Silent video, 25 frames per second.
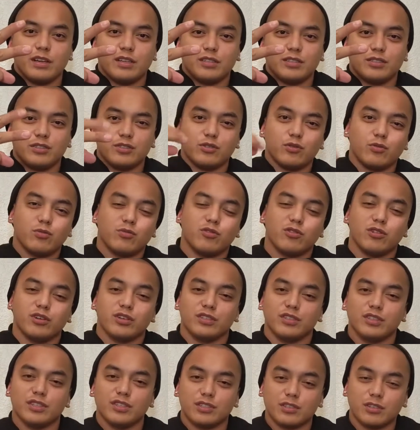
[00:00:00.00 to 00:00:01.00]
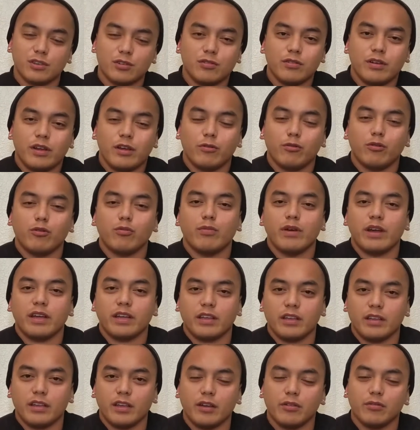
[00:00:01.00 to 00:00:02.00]
guys? It's your boy Dizo, and we're
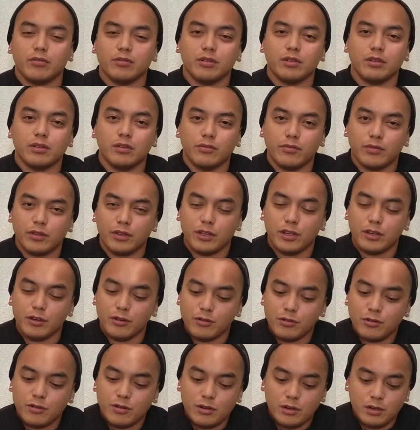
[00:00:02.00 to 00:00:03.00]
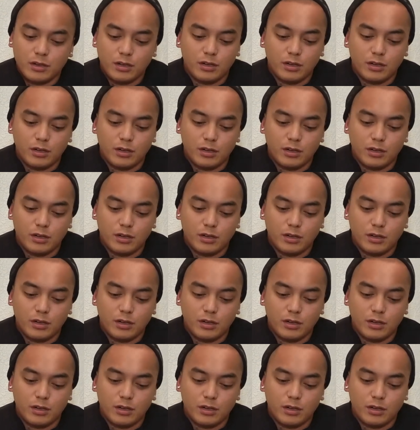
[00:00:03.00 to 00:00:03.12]
back again with another video.